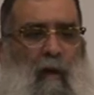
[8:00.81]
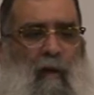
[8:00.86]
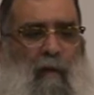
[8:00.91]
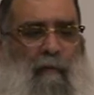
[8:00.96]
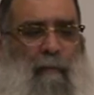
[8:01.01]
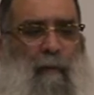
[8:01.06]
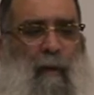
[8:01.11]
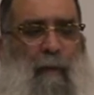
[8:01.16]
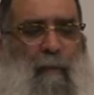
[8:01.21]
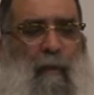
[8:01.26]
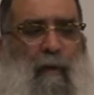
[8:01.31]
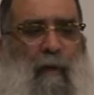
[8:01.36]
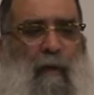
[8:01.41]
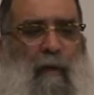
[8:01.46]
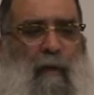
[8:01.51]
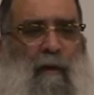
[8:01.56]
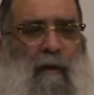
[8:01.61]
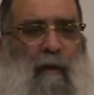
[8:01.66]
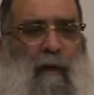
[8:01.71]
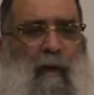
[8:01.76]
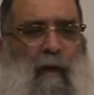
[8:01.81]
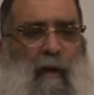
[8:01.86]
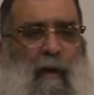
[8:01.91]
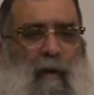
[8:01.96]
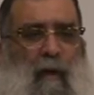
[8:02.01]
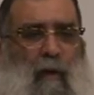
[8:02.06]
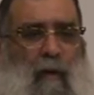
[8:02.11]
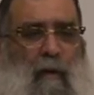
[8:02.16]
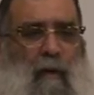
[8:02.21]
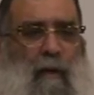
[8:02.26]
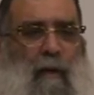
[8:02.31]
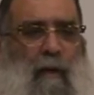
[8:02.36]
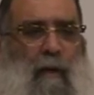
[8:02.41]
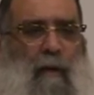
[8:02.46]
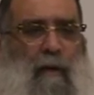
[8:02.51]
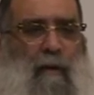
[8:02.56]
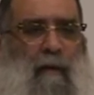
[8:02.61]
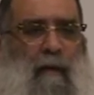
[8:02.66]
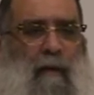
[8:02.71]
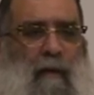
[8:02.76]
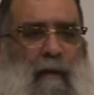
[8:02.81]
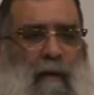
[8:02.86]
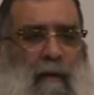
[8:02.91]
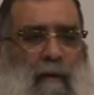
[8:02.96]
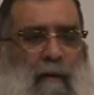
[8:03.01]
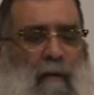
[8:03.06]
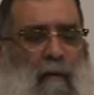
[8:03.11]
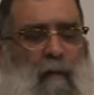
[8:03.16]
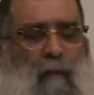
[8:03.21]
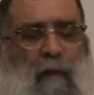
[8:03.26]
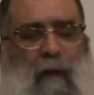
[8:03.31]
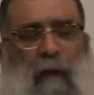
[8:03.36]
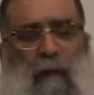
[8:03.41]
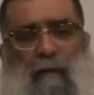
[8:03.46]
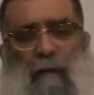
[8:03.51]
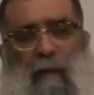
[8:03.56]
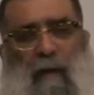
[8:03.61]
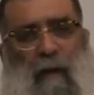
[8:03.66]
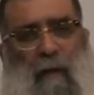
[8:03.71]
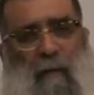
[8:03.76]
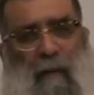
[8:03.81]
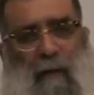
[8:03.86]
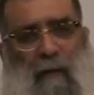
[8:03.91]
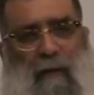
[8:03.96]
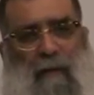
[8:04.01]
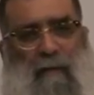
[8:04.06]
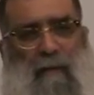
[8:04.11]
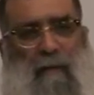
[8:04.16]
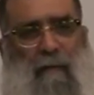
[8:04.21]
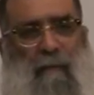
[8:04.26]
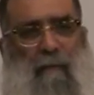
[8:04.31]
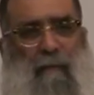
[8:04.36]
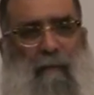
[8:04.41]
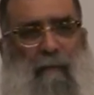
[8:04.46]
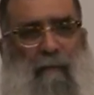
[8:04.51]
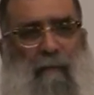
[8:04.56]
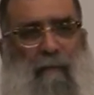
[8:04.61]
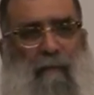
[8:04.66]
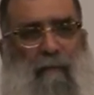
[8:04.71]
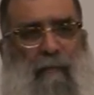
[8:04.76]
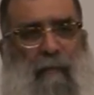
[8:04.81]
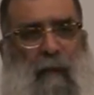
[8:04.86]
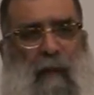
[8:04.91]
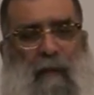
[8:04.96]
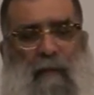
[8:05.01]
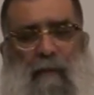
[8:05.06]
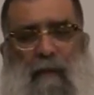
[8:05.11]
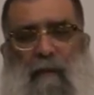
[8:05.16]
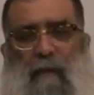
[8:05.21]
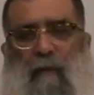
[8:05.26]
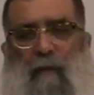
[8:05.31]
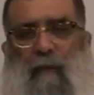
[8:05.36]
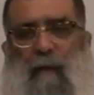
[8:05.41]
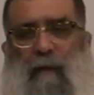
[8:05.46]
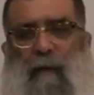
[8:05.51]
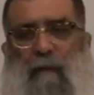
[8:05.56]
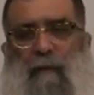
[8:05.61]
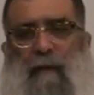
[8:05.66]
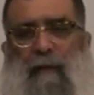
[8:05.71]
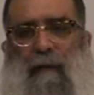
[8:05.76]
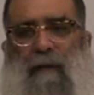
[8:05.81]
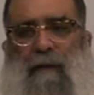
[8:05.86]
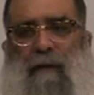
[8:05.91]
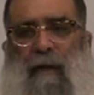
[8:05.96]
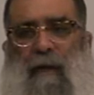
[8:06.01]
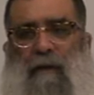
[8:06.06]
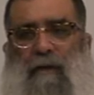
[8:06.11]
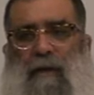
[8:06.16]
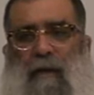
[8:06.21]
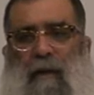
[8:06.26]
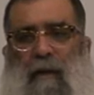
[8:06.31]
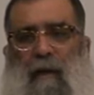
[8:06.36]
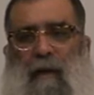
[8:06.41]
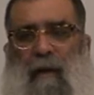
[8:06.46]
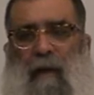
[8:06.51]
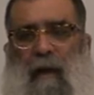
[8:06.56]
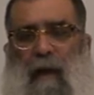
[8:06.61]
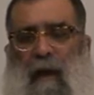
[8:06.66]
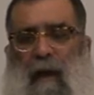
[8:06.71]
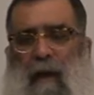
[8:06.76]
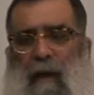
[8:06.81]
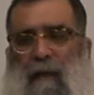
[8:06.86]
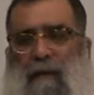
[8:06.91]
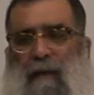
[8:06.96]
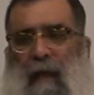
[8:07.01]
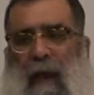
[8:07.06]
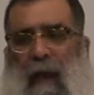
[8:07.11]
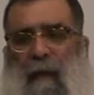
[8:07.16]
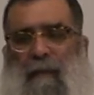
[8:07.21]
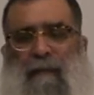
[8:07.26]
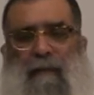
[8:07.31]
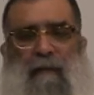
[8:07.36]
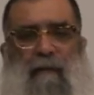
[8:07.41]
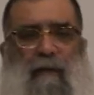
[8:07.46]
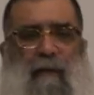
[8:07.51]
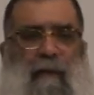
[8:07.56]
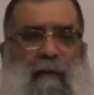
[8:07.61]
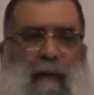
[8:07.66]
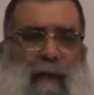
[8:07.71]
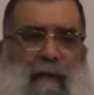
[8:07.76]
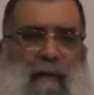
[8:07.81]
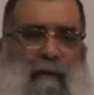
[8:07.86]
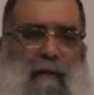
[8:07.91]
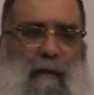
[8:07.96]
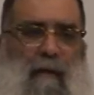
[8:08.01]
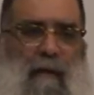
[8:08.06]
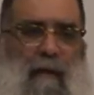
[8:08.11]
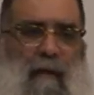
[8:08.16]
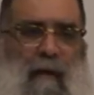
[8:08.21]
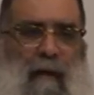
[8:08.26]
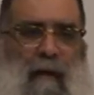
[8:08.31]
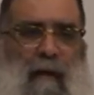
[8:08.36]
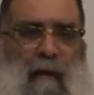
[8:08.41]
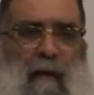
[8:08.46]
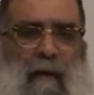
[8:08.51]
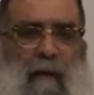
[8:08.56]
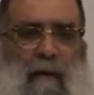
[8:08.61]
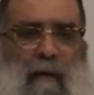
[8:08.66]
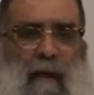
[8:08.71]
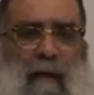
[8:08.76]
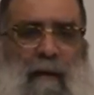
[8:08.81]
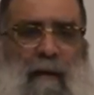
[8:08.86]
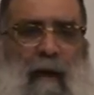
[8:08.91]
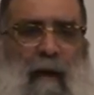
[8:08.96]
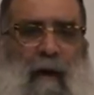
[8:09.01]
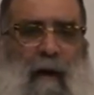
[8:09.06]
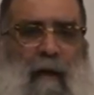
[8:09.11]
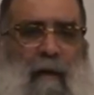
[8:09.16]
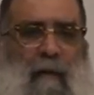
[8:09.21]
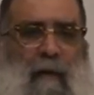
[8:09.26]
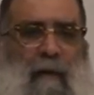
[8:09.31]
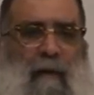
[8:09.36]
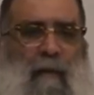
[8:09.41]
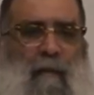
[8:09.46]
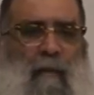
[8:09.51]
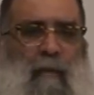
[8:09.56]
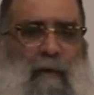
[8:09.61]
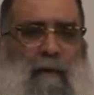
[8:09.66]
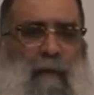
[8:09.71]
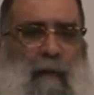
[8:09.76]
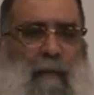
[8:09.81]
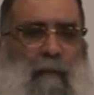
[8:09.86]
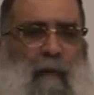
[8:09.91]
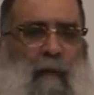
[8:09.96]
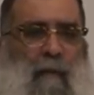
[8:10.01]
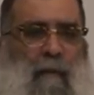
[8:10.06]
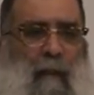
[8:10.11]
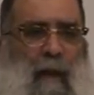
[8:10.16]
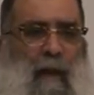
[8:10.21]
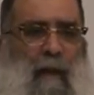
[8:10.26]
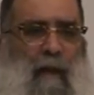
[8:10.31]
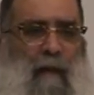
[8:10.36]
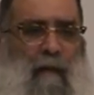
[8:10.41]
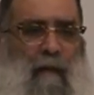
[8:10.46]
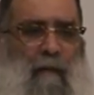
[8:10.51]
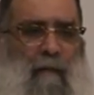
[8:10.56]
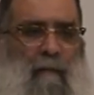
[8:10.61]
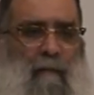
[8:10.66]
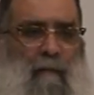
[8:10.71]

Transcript: of people learning in Kollel, and we're not talking about this. It's a totally different discussion, and it's absolutely not the argument that most people are making.